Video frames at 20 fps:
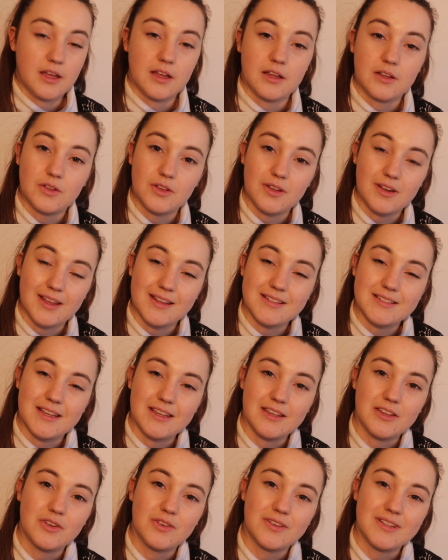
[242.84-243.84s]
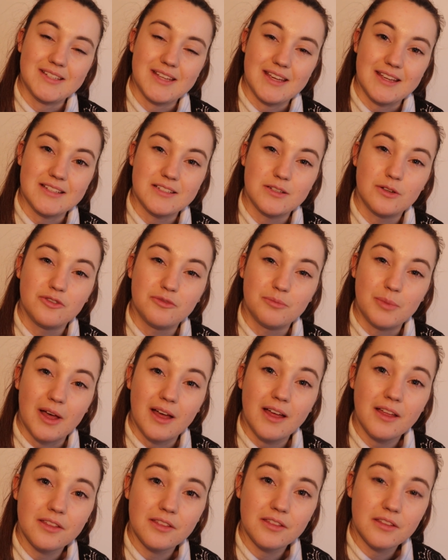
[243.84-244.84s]
Could I take your date of
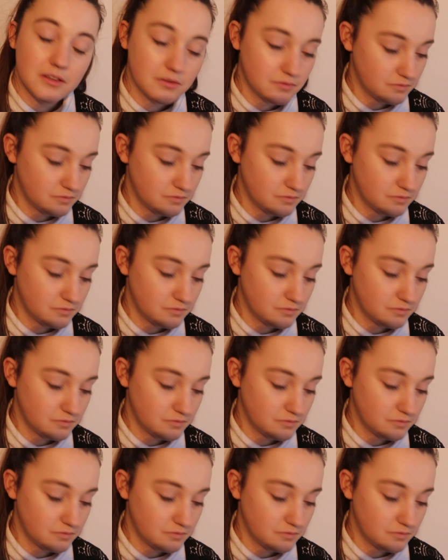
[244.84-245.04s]
birth?